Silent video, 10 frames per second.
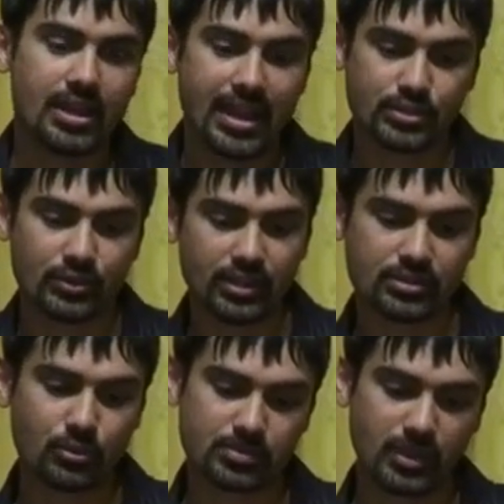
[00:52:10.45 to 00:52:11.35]
And so their
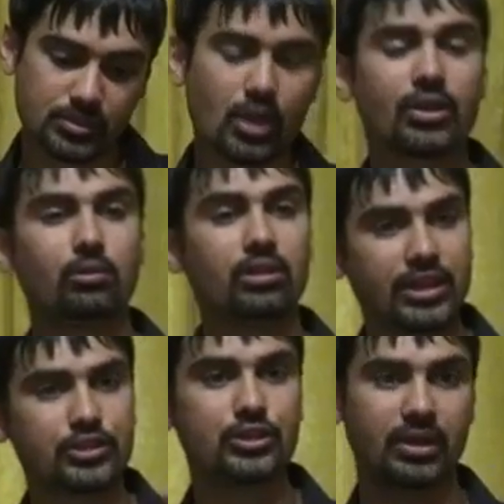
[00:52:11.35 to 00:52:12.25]
response was, okay, we'll
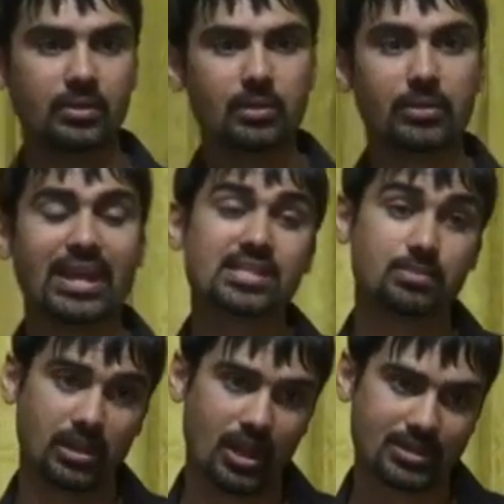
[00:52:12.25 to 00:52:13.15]
let you do it, but it has to
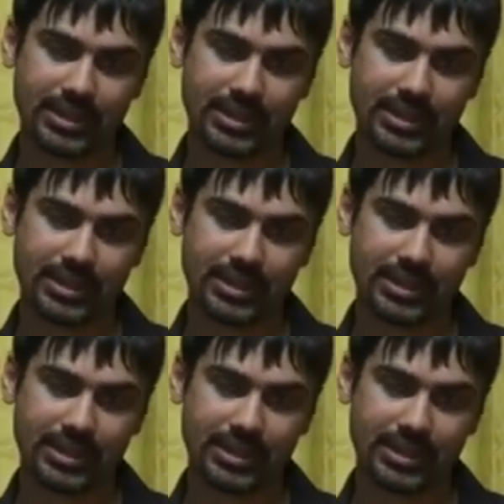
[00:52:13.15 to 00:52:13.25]
be locked